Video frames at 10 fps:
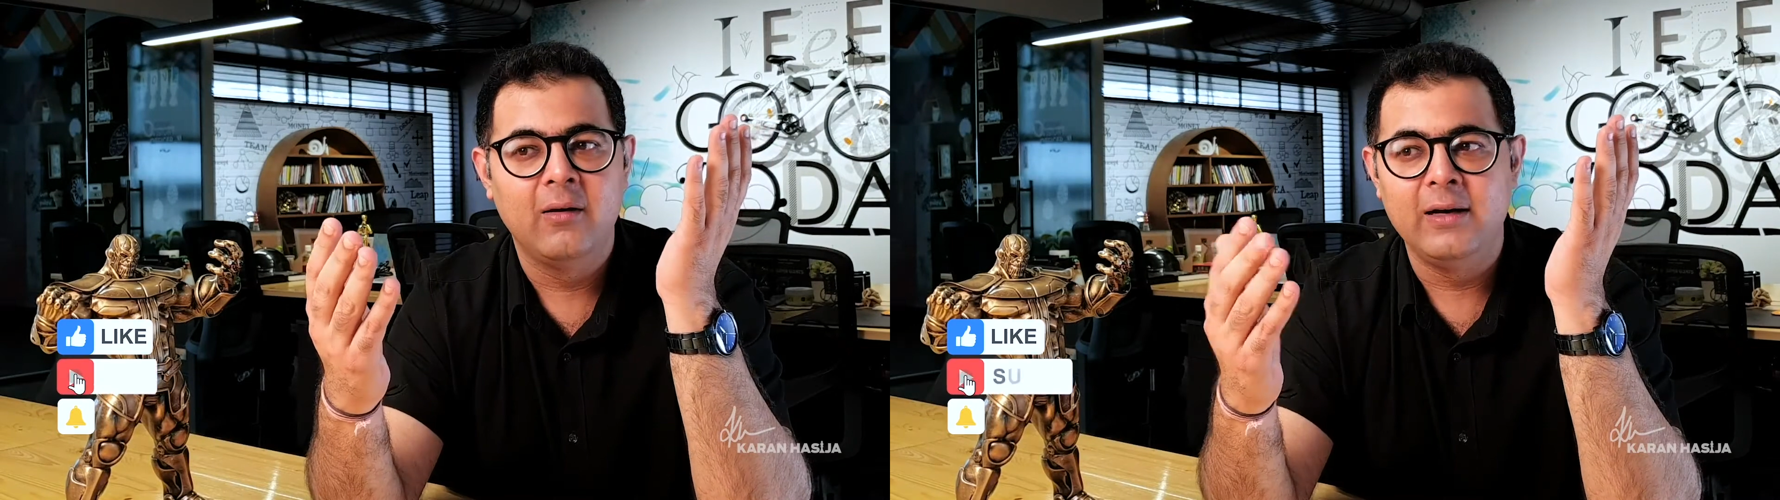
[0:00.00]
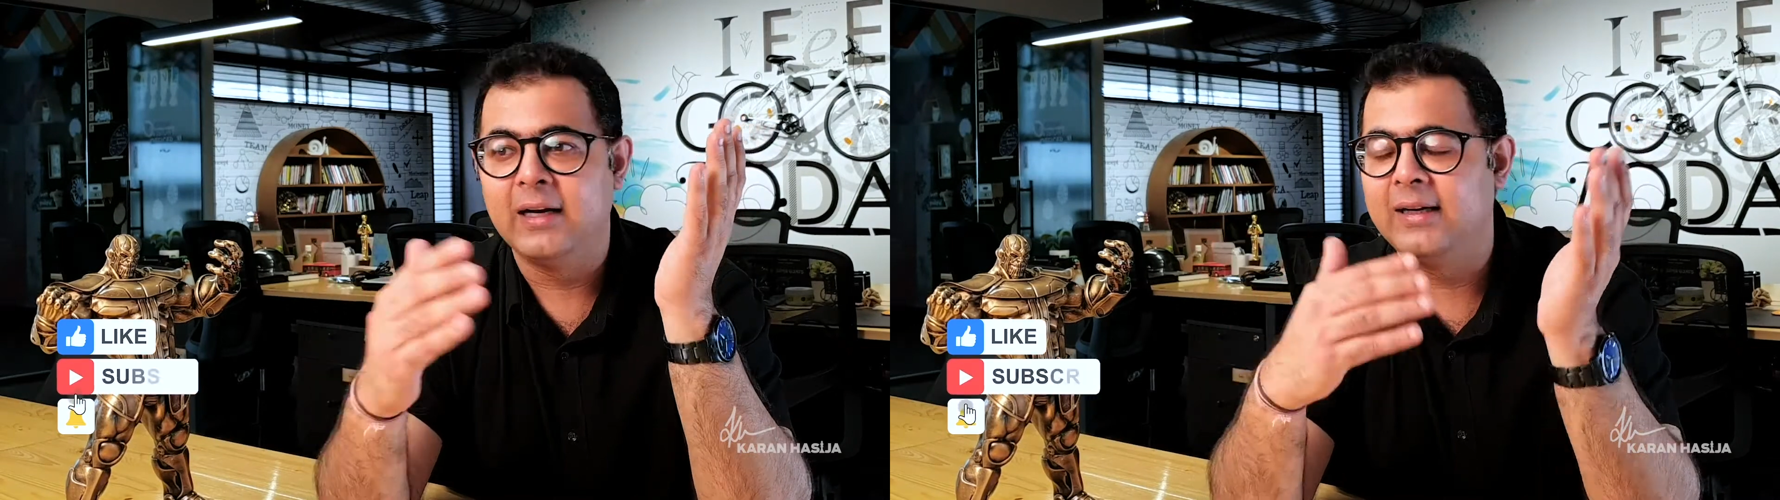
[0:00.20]

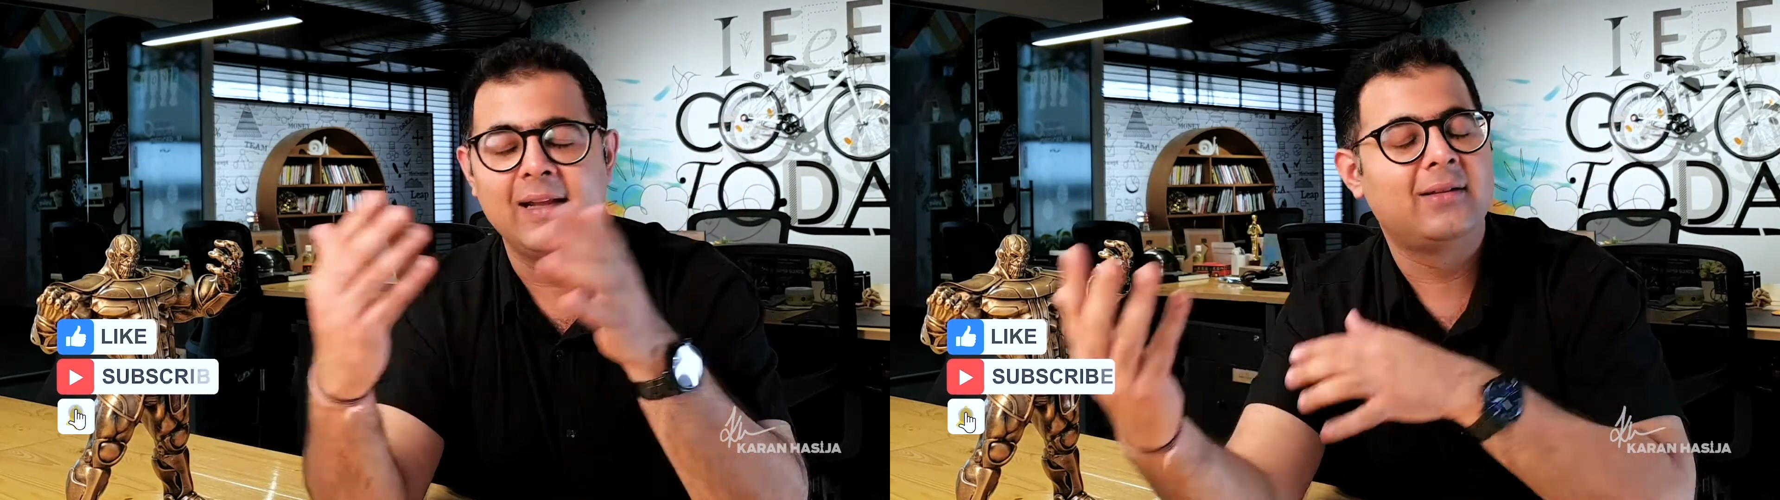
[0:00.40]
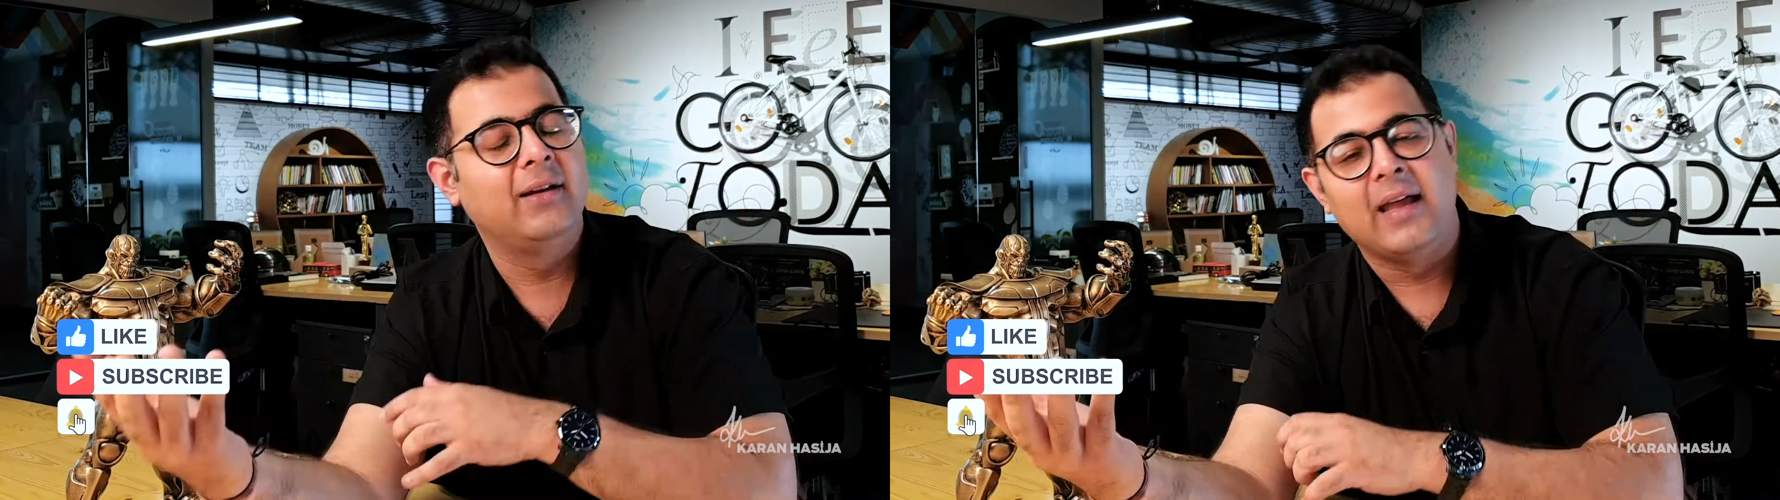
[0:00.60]

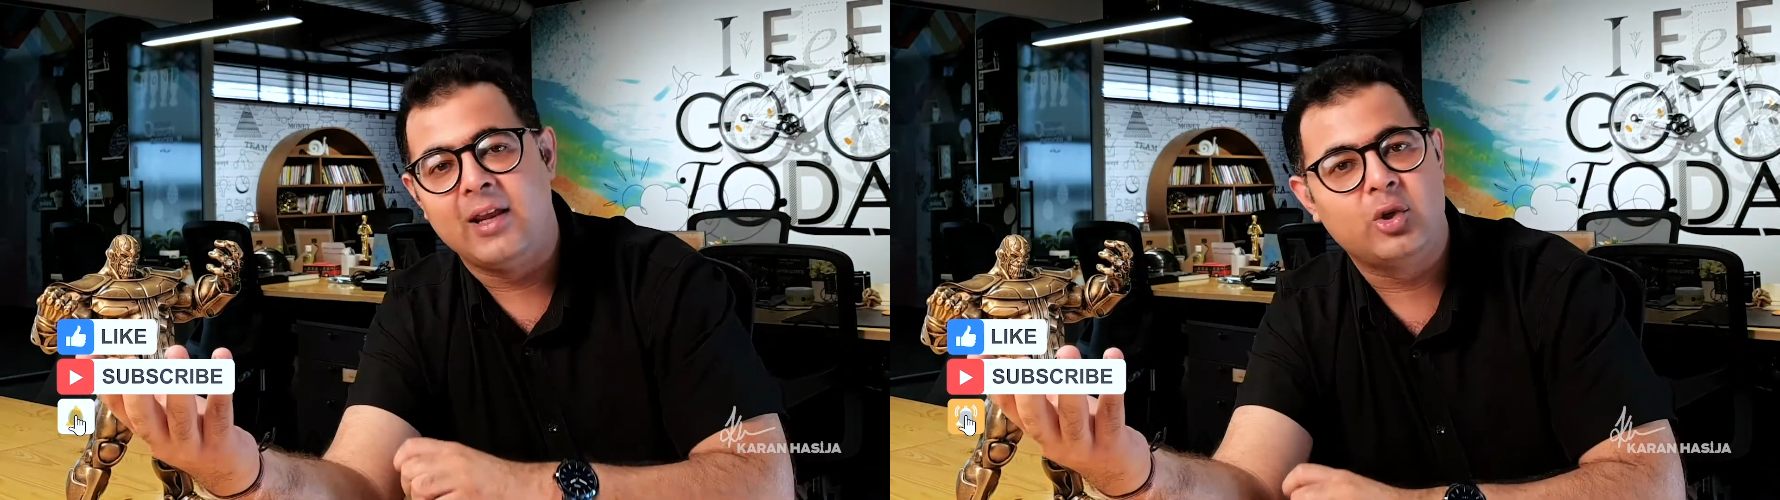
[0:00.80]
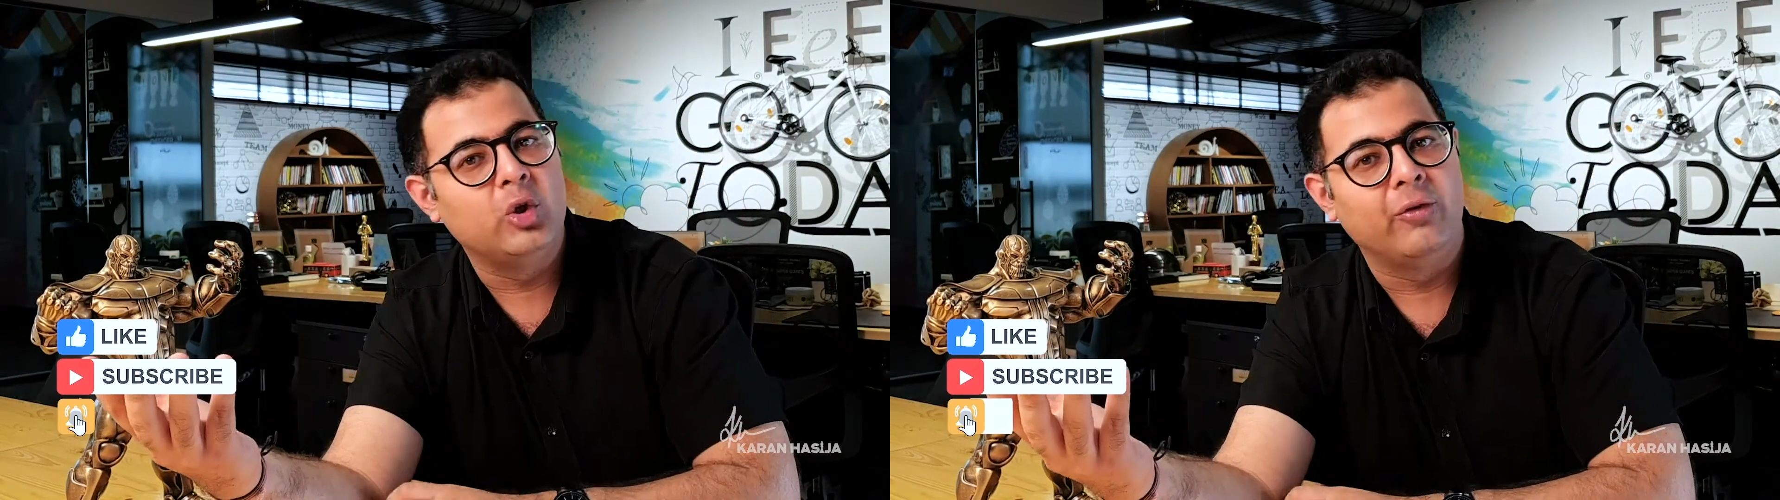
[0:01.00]
dictates the
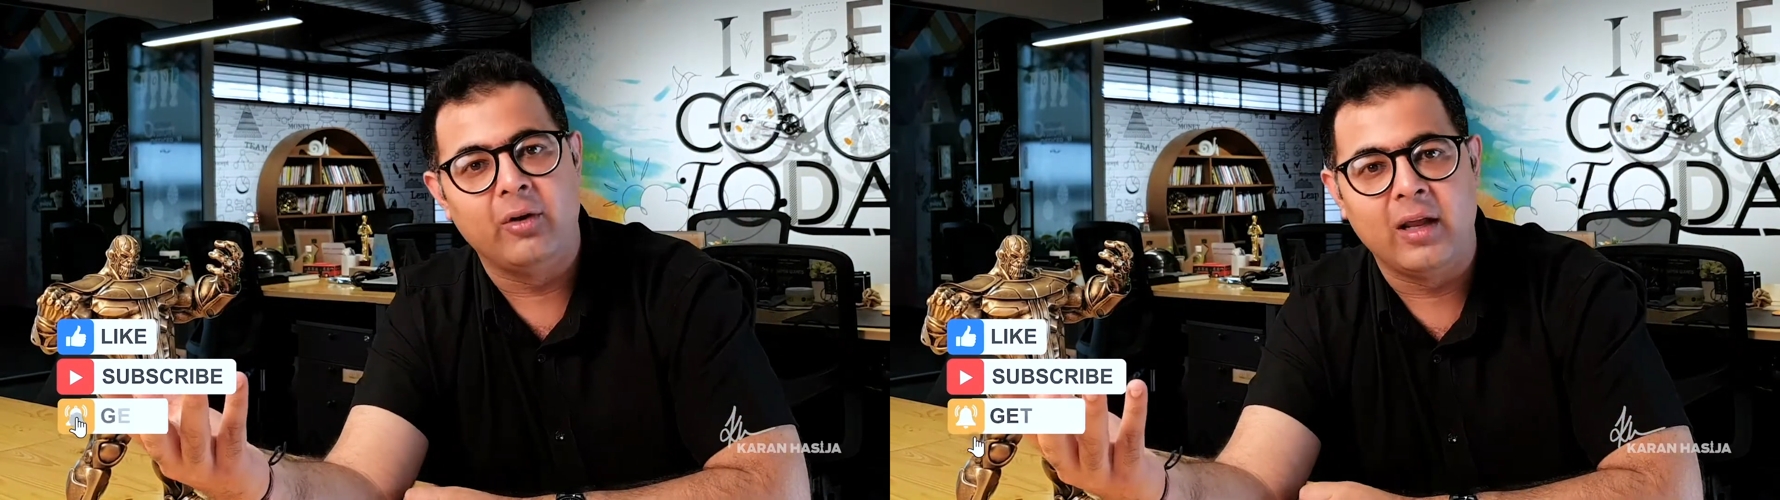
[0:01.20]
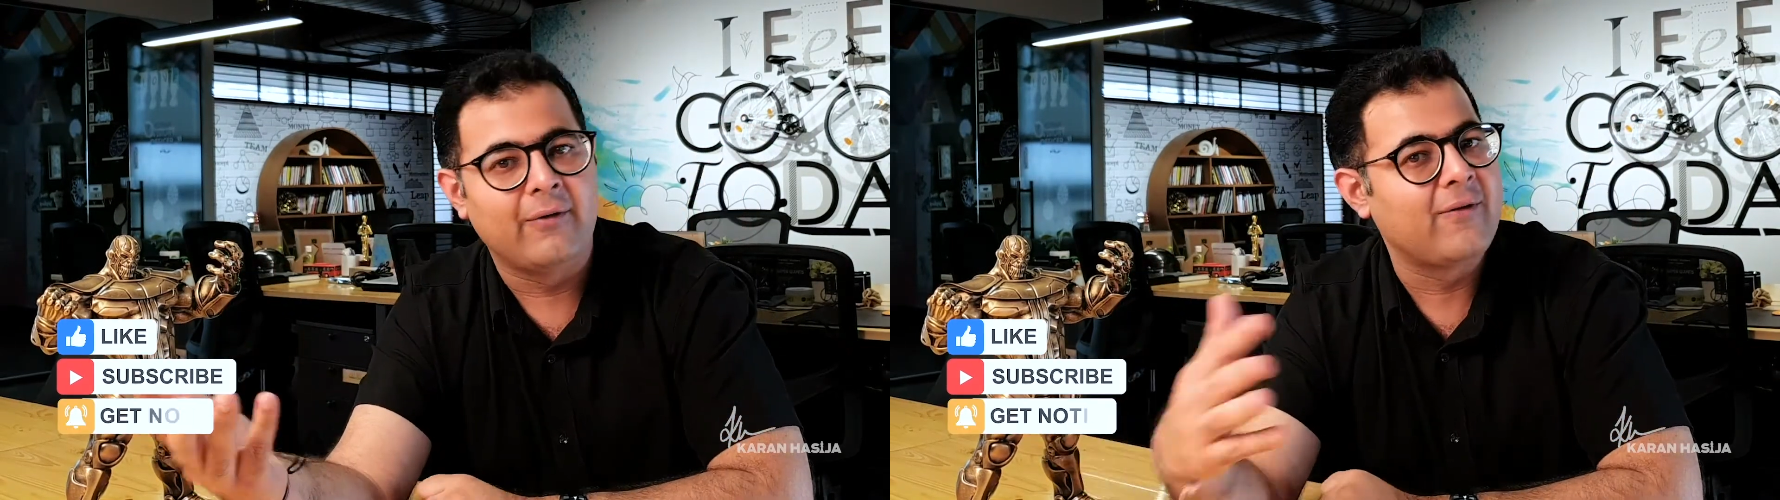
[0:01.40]
direction of your life.